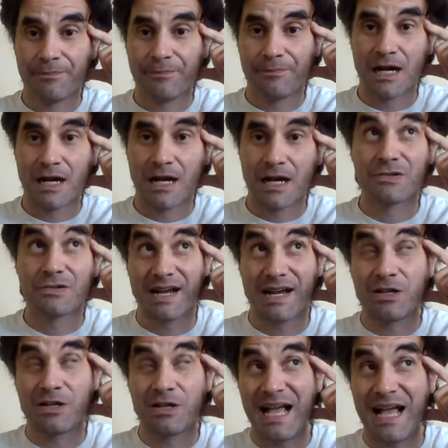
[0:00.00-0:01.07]
He was a
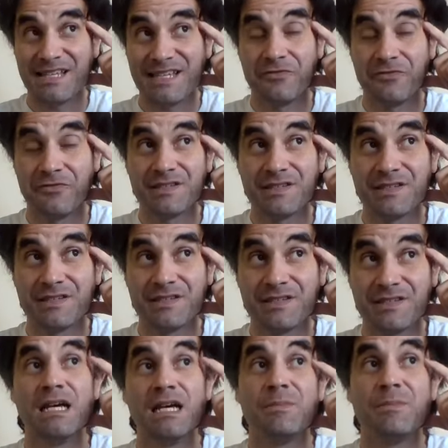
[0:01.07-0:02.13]
radical pacifist,
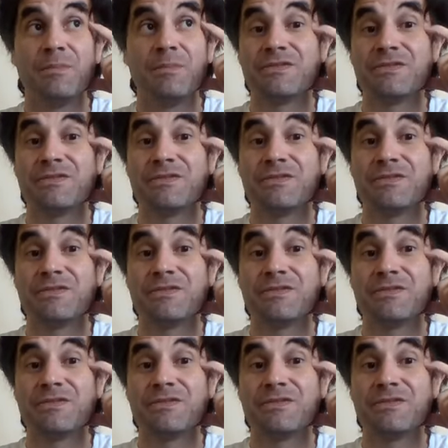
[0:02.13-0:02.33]
but